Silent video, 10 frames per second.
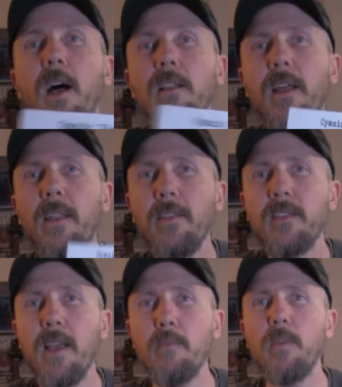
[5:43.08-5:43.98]
A lot of the
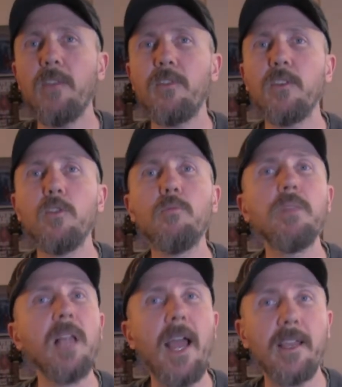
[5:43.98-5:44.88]
time, if you do
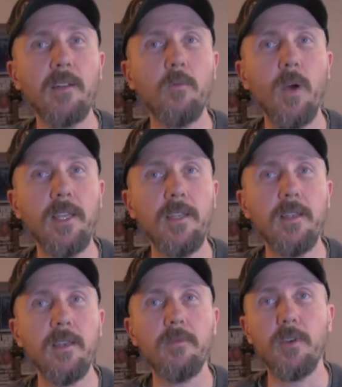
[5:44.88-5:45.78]
black and white,
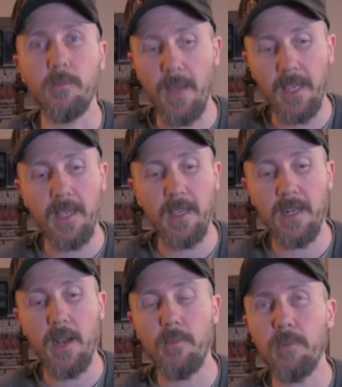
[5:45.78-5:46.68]
if you're making an
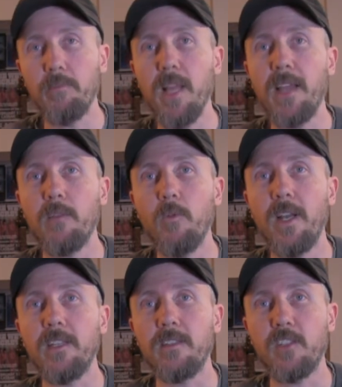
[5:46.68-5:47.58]
album, black and
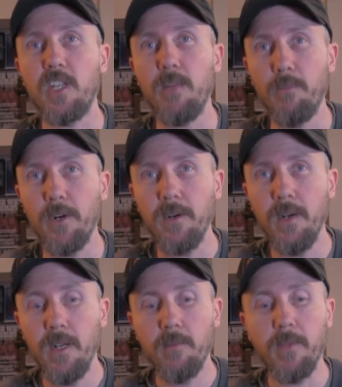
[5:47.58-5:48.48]
white is cheaper
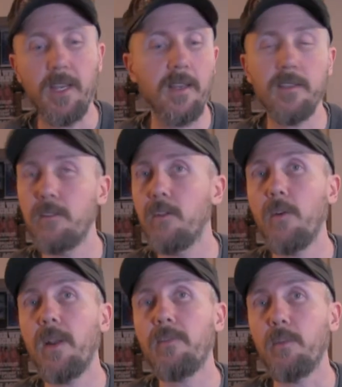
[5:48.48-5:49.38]
because you
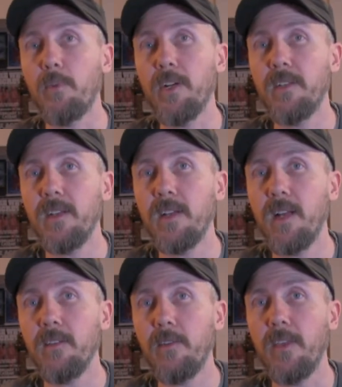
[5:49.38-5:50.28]
don't have to print in
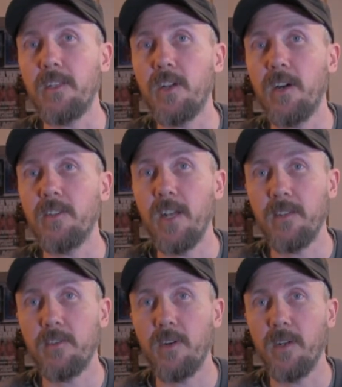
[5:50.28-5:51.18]
color. They charge
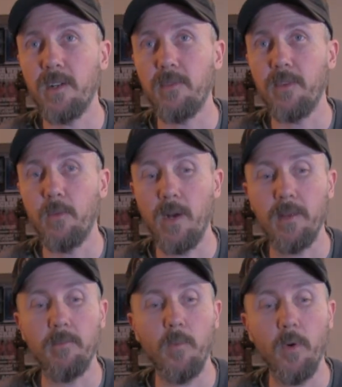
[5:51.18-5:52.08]
extra if you
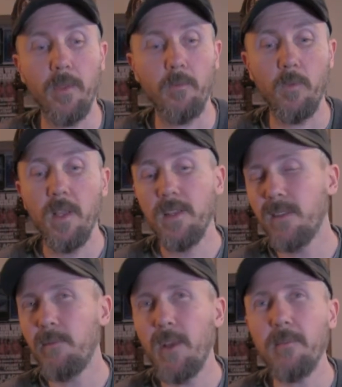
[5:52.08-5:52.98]
want more than,
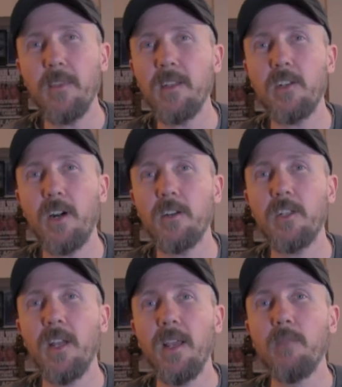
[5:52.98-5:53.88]
sometimes they
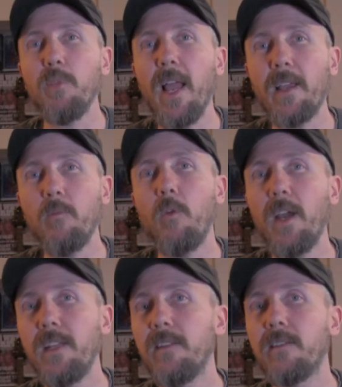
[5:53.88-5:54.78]
charge, black and
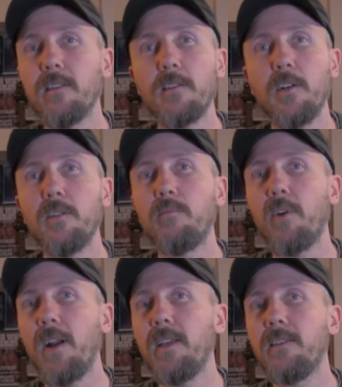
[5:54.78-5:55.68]
white is a certain
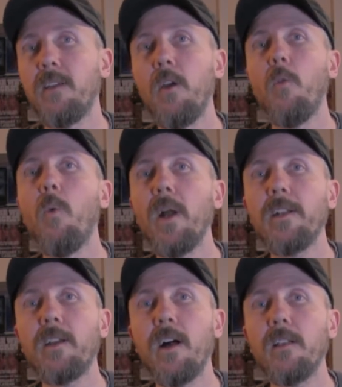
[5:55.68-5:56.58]
price,
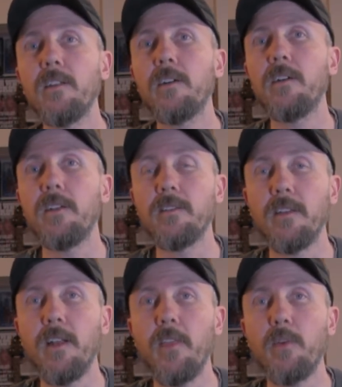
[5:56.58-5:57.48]
one color is
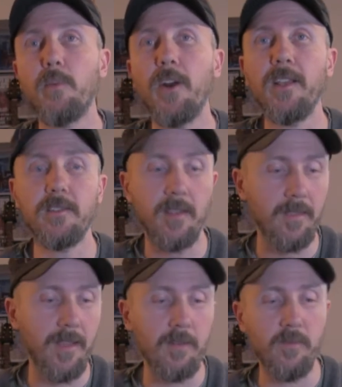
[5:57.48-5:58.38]
another price,
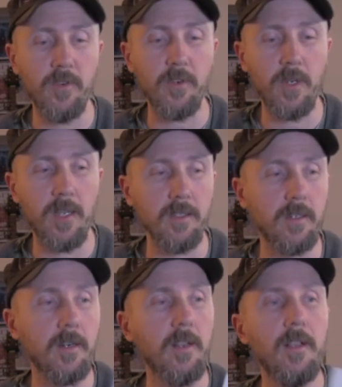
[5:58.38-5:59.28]
and then full color.
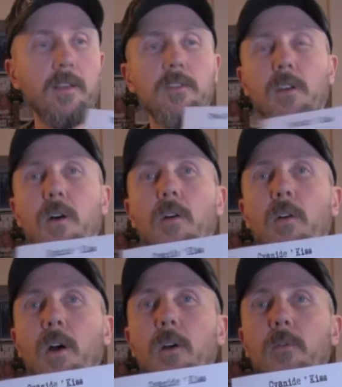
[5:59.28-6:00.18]
So
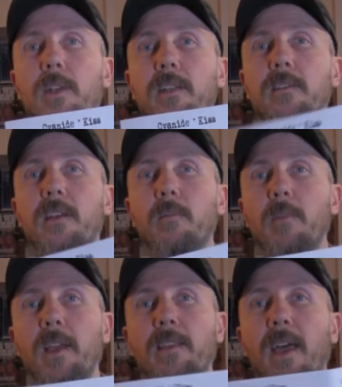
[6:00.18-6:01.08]
we did something
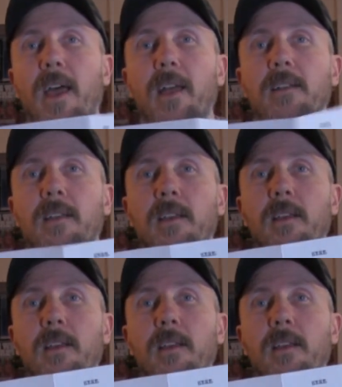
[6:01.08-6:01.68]
like that.